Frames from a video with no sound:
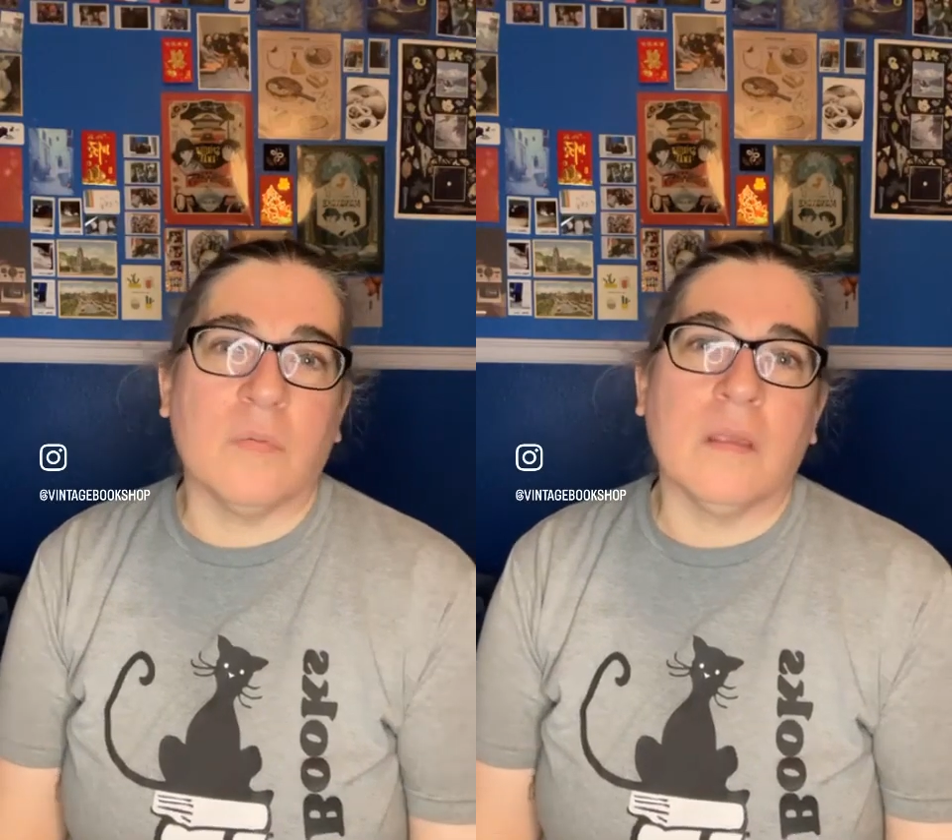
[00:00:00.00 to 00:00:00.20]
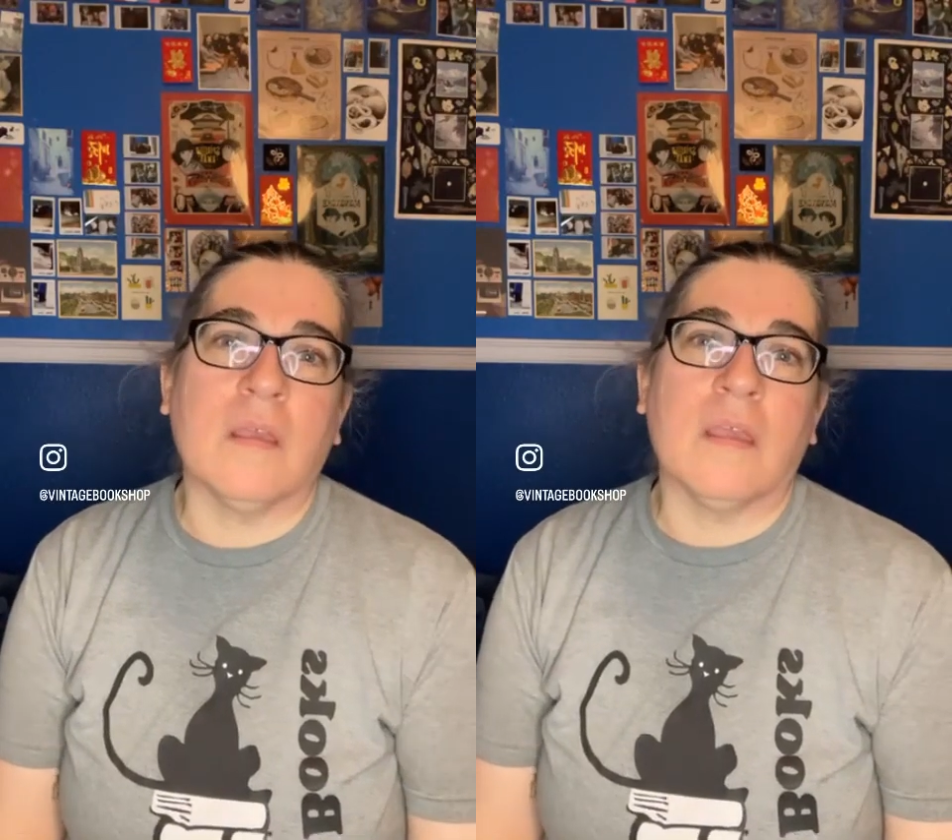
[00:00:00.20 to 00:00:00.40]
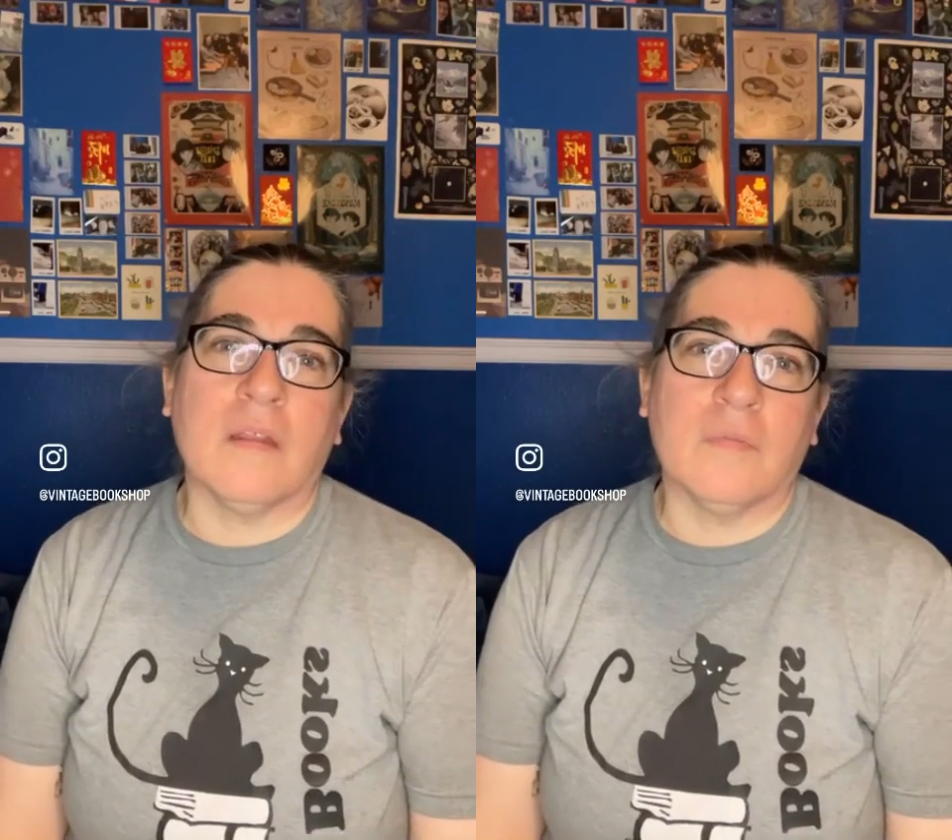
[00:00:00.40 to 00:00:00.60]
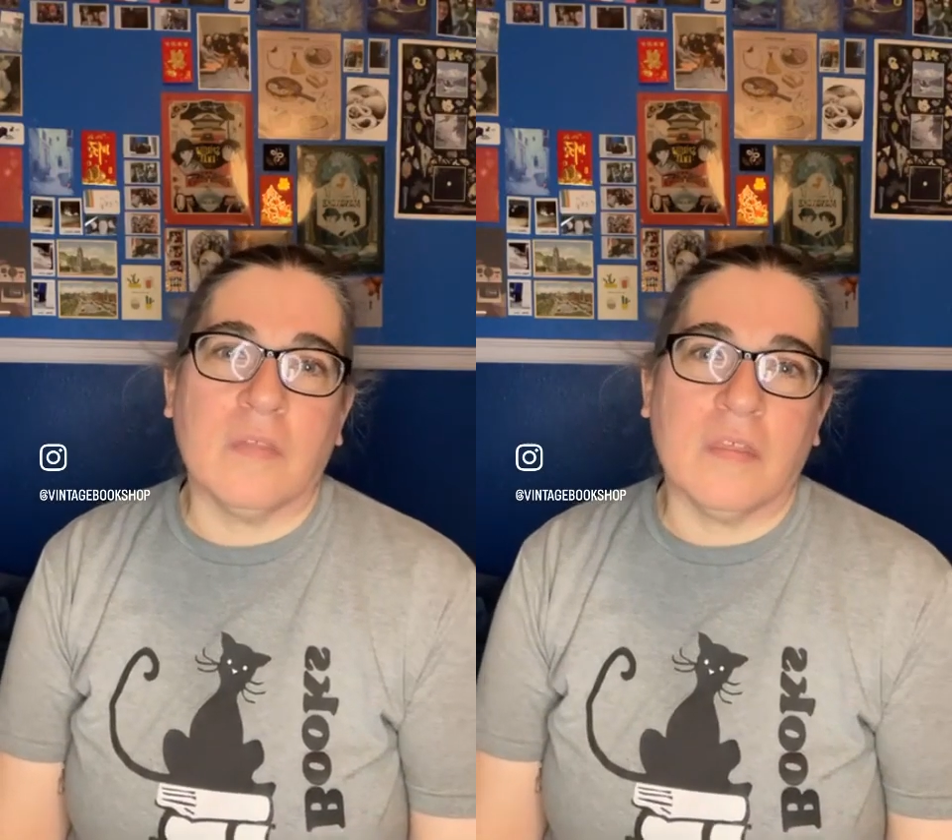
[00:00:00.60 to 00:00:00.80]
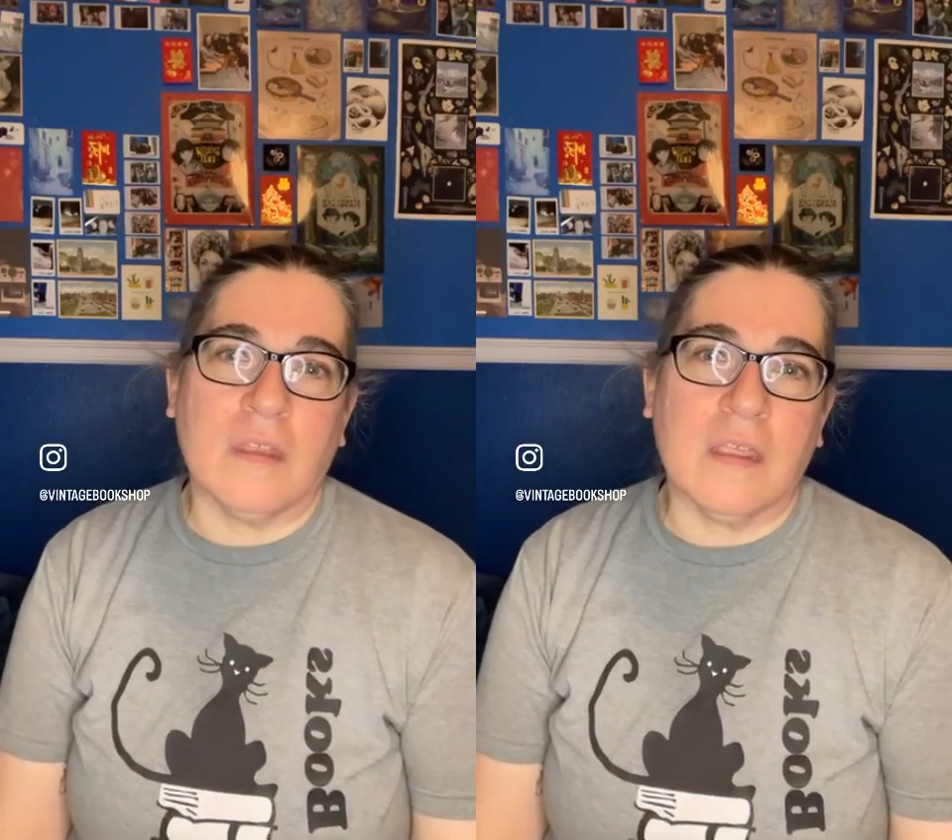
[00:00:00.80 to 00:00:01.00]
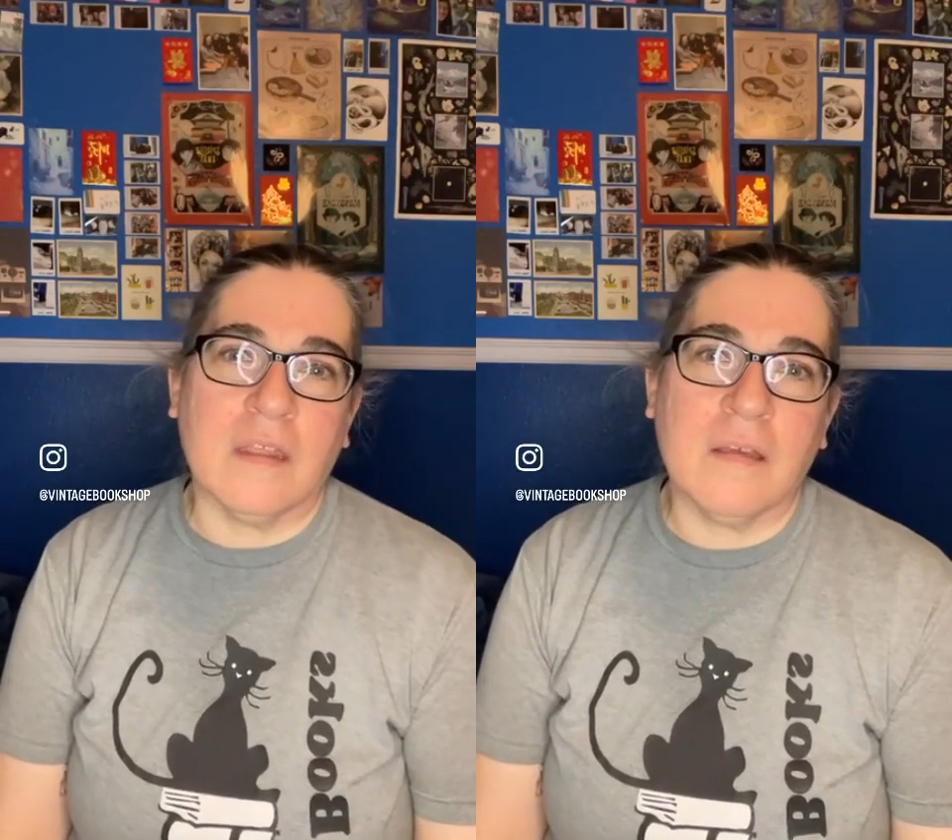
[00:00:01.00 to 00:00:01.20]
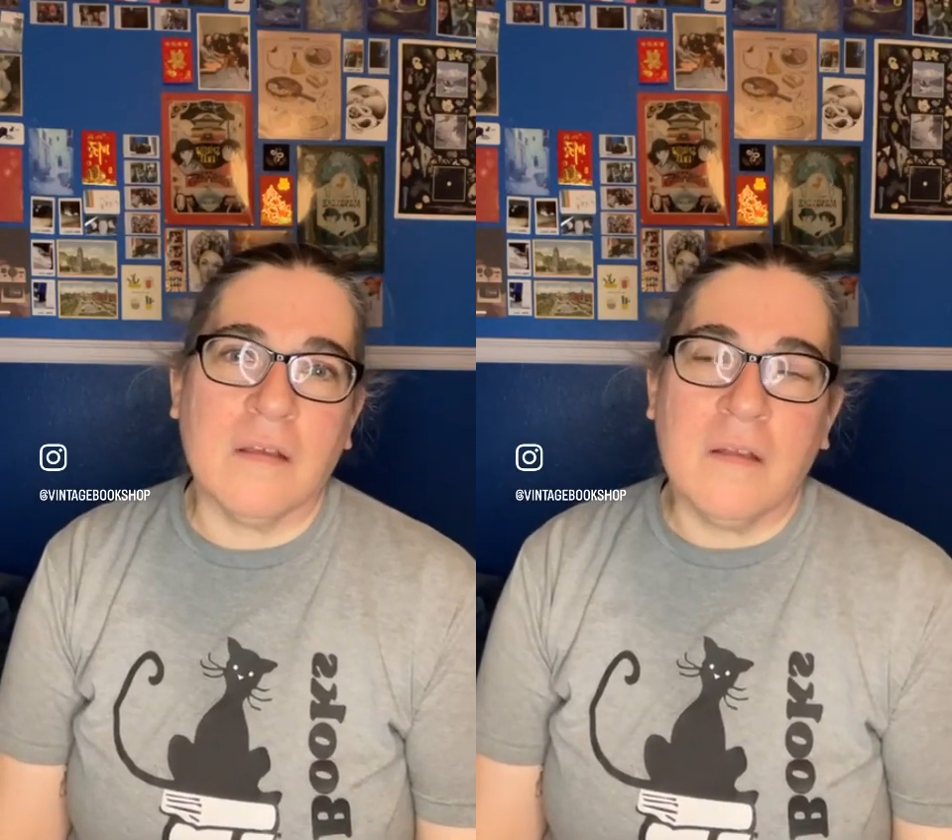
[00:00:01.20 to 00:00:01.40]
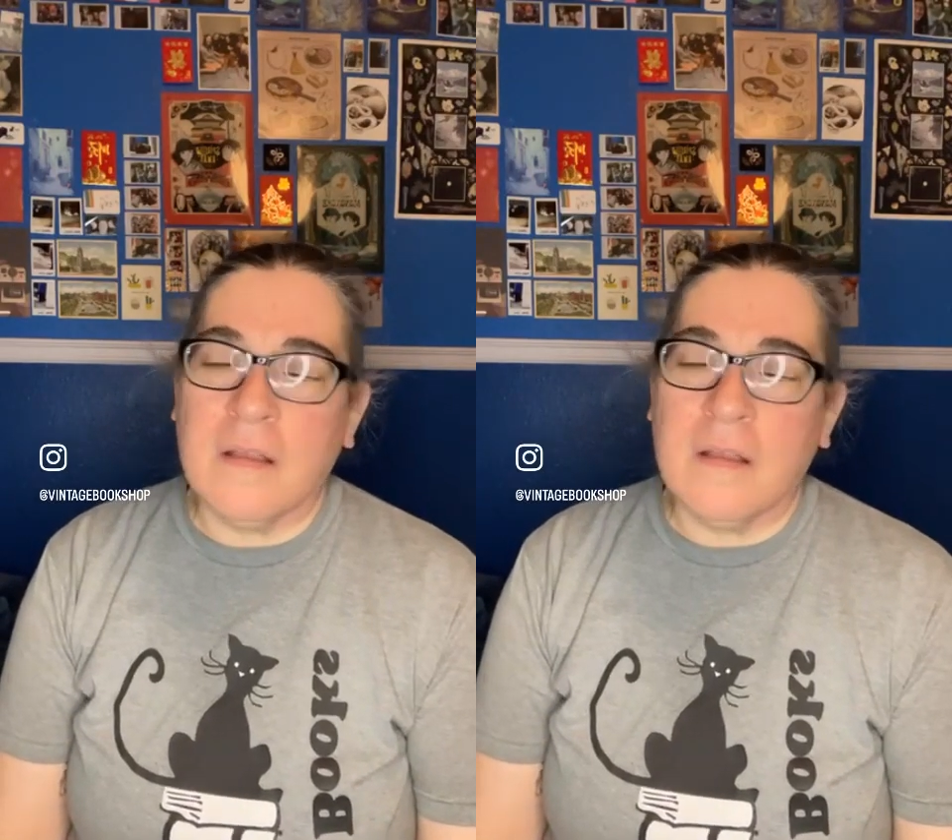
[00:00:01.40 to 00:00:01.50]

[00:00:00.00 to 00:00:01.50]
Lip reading: week again with Anita.